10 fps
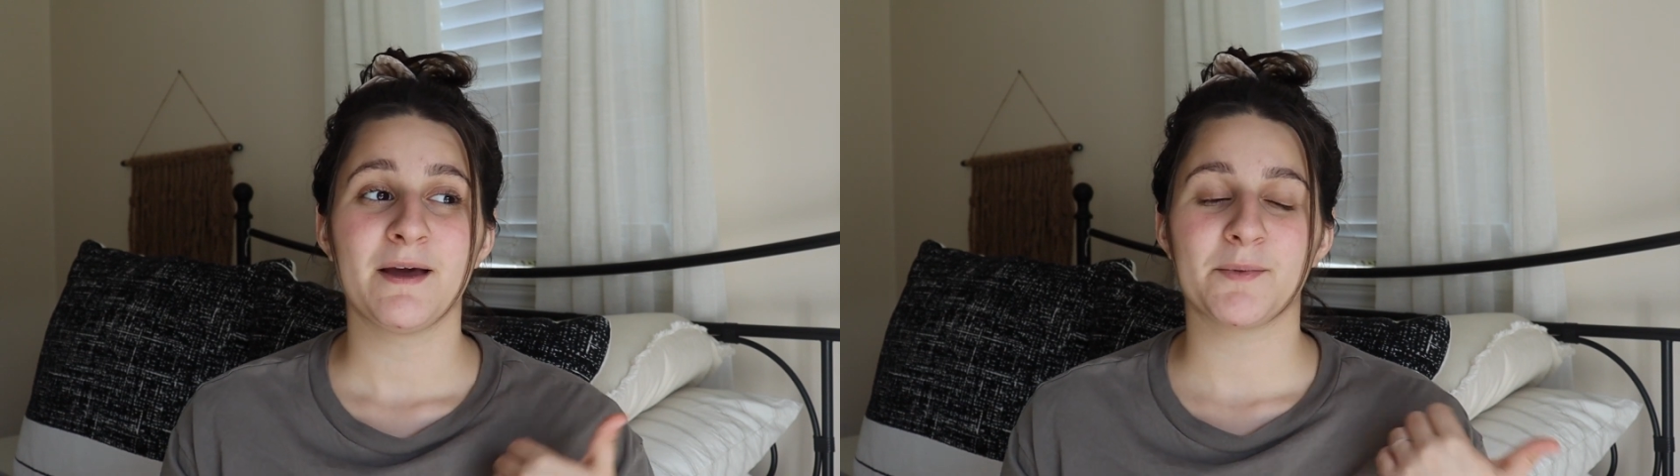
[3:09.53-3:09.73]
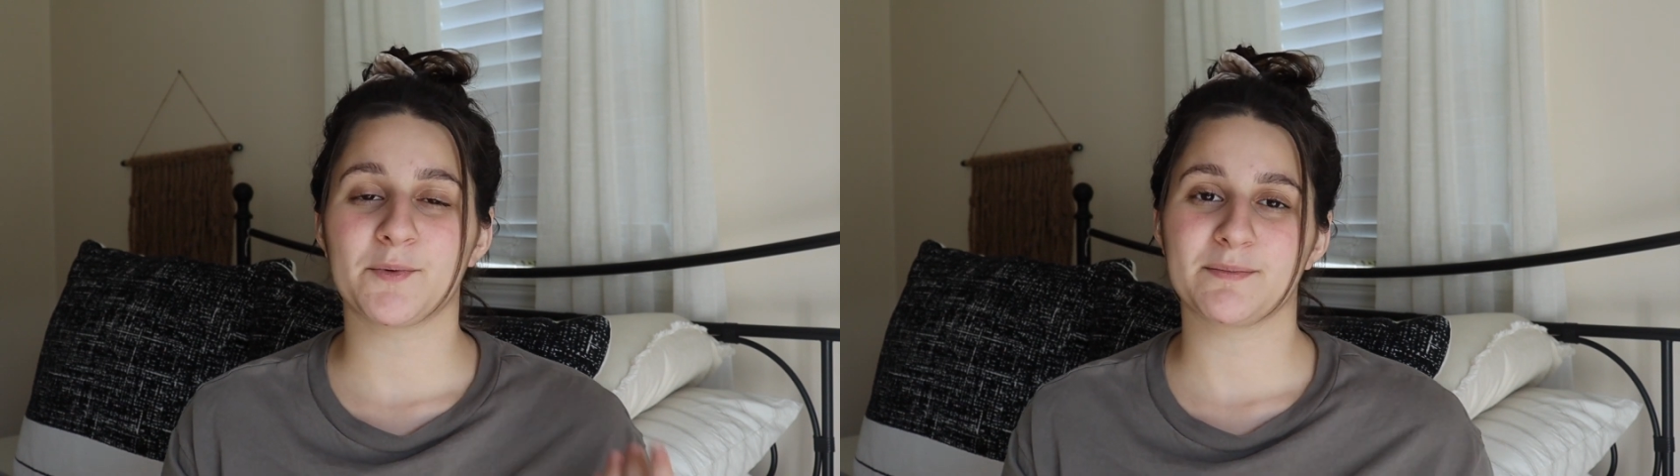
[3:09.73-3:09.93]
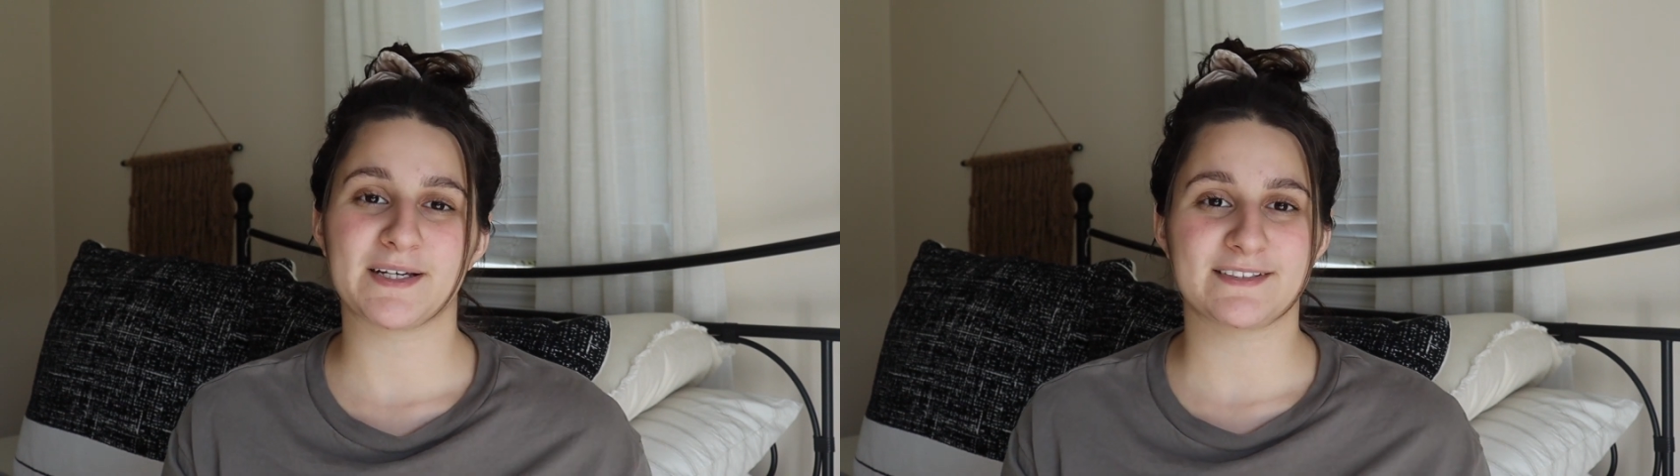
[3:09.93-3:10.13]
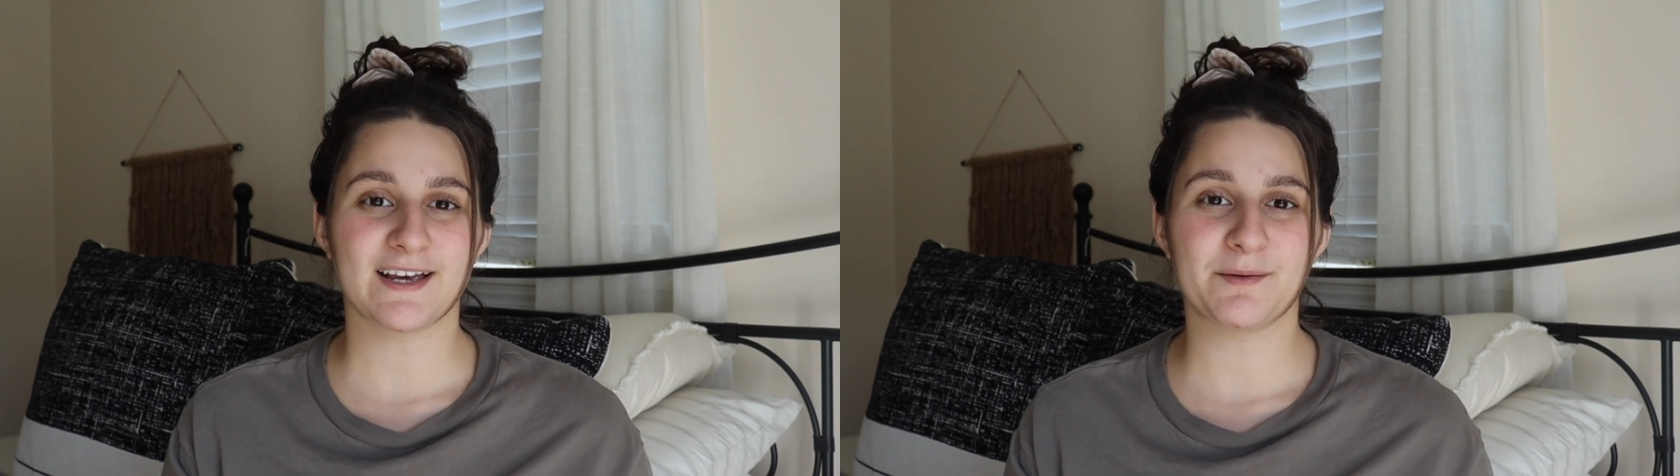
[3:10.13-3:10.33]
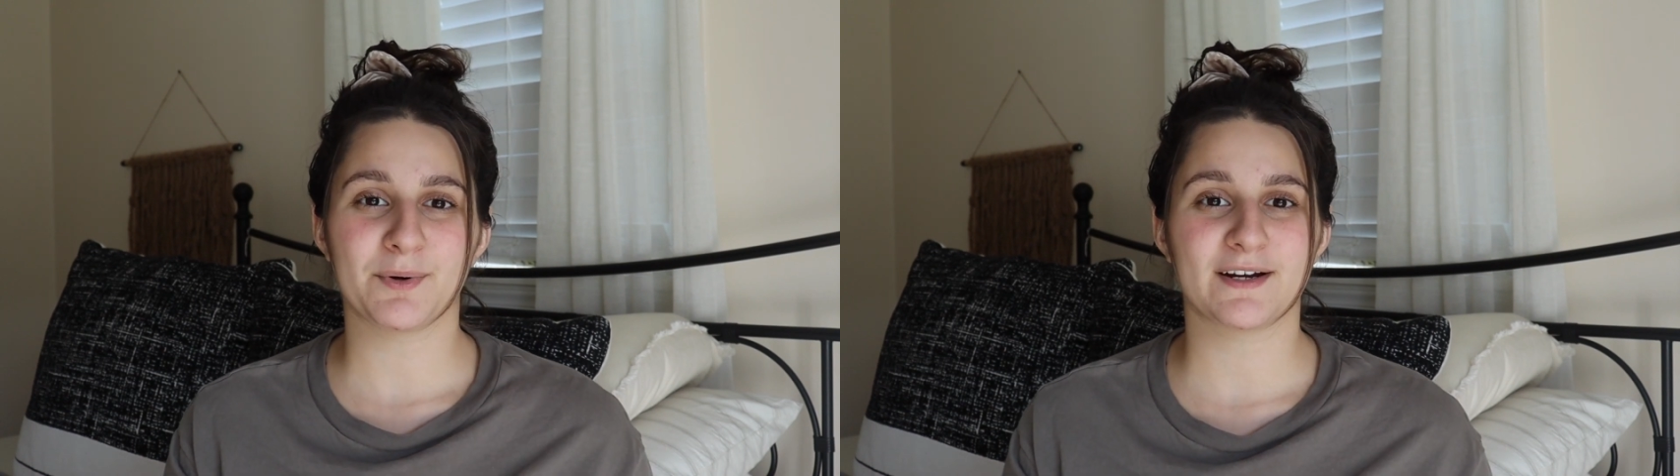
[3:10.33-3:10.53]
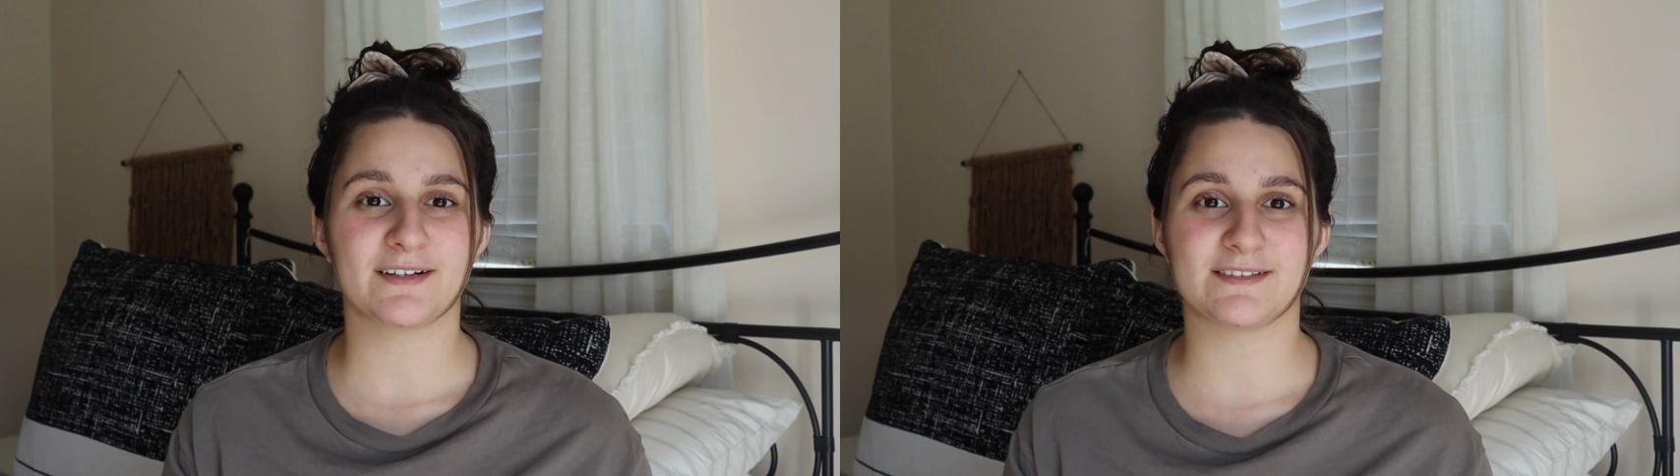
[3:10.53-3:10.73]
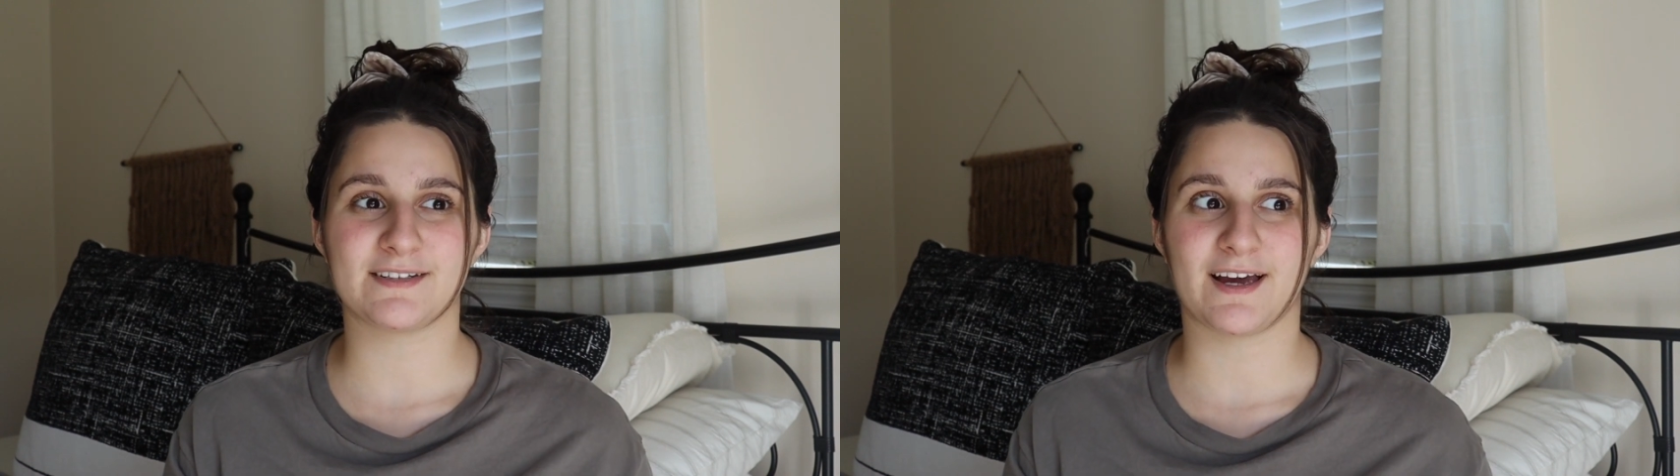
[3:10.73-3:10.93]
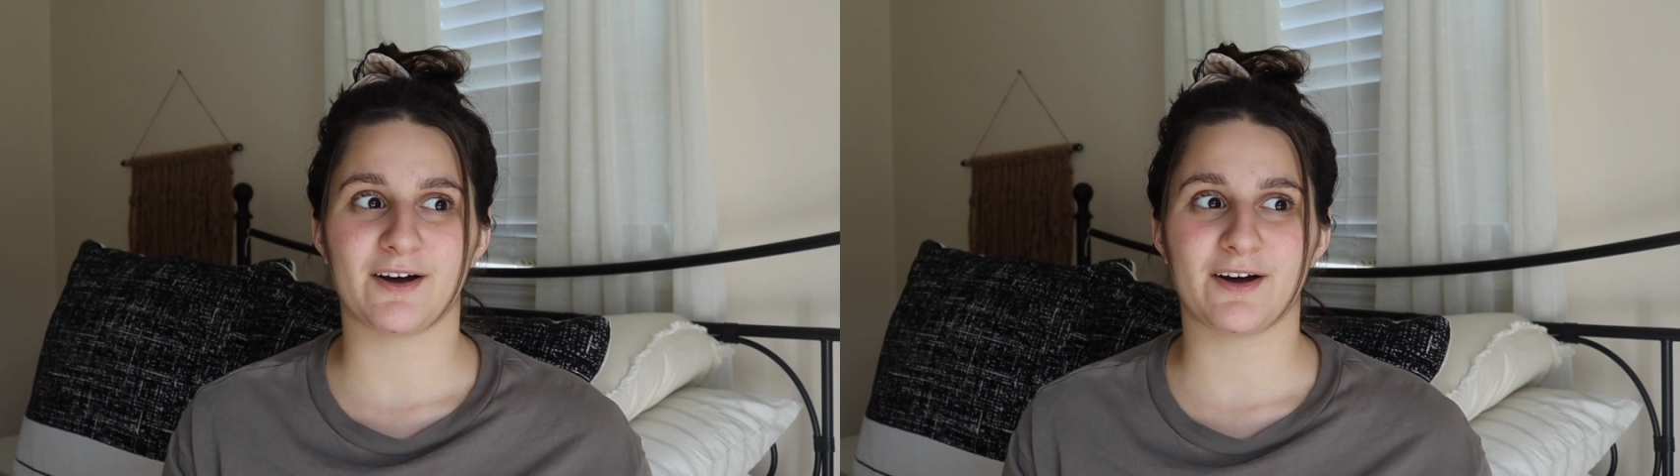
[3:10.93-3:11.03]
But with my second pregnancy,